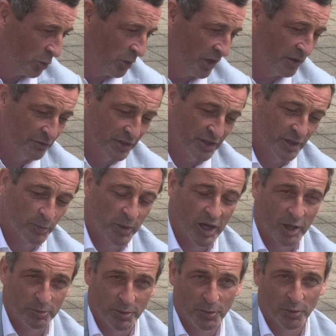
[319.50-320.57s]
whenever I
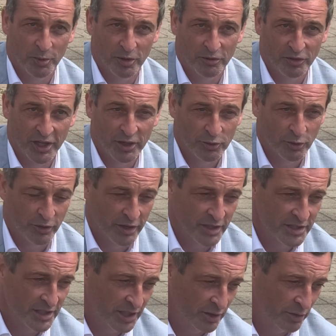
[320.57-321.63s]
depart people will reflect on it
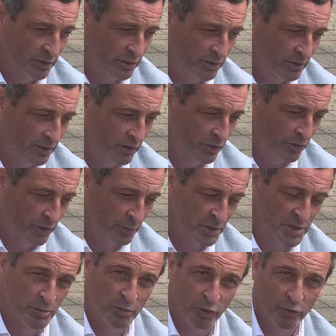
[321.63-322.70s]
and say, there
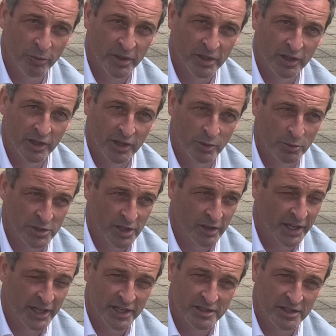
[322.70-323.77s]
was improvement and there was a
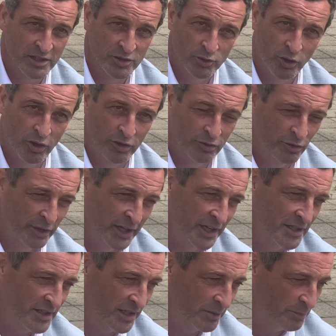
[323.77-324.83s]
legacy sought.
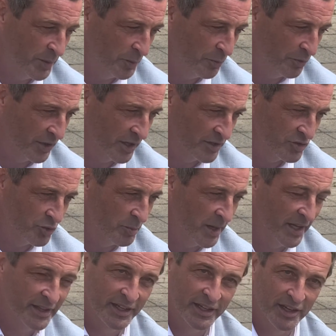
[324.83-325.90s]
Legacy people think is
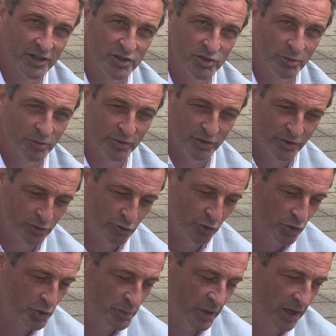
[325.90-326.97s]
dramatic and it's something
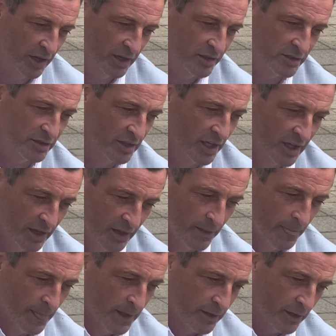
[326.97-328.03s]
huge, but it is,
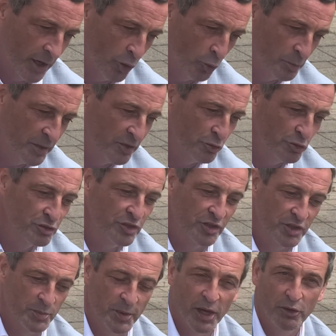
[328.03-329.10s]
I will be hugely
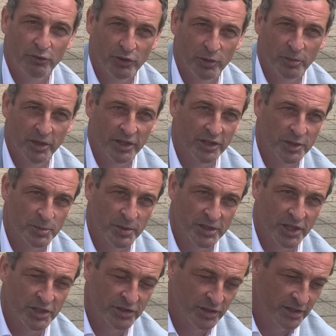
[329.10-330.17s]
respectful of being in this
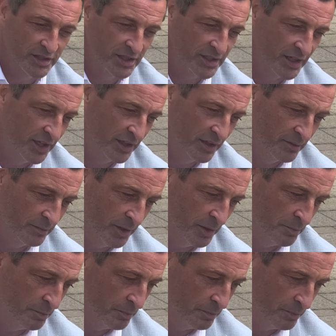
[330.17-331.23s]
position, as I said,
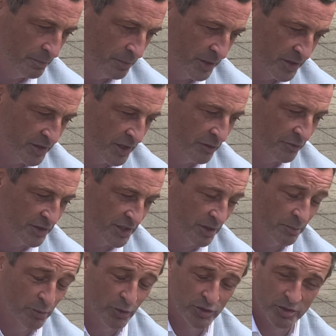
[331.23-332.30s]
and be as driven as I
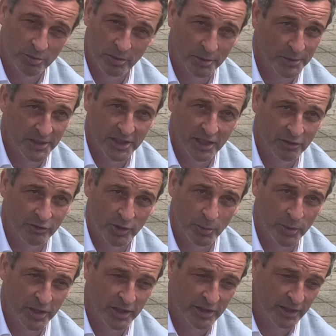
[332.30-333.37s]
can possibly be, deliver a
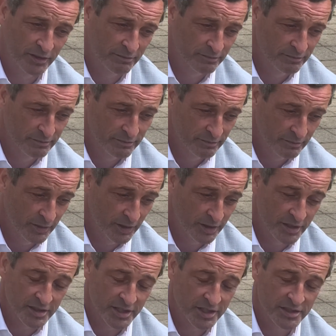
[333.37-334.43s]
period of
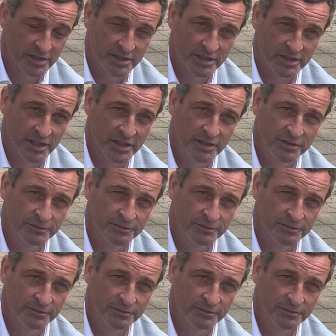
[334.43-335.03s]
consistent success.